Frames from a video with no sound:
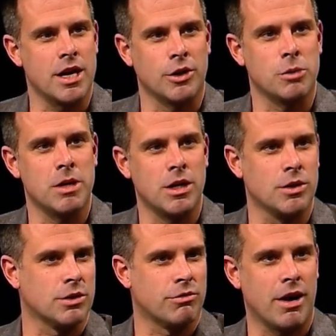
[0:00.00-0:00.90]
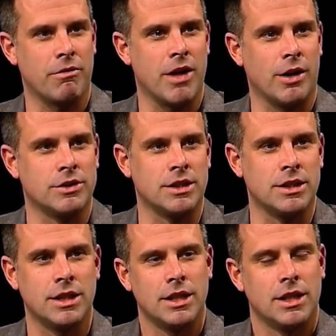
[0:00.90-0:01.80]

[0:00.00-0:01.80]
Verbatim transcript: 800 meters or 5,000,